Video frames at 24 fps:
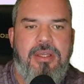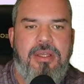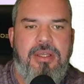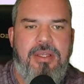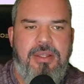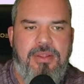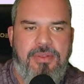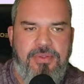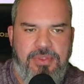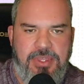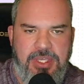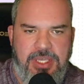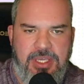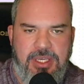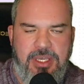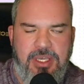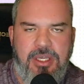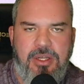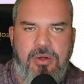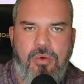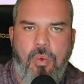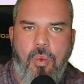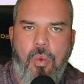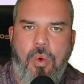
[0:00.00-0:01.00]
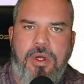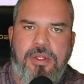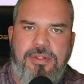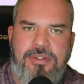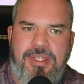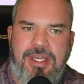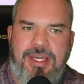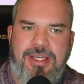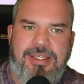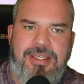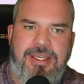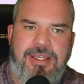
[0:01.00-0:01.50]
Then once
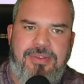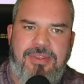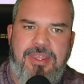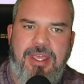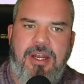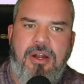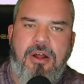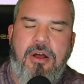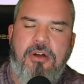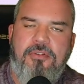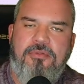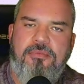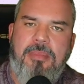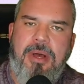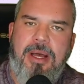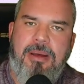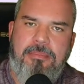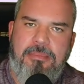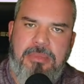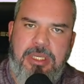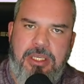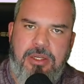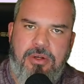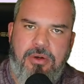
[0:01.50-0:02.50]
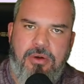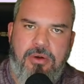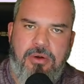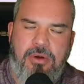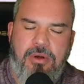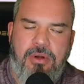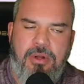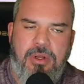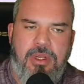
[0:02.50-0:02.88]
I get that off my meter,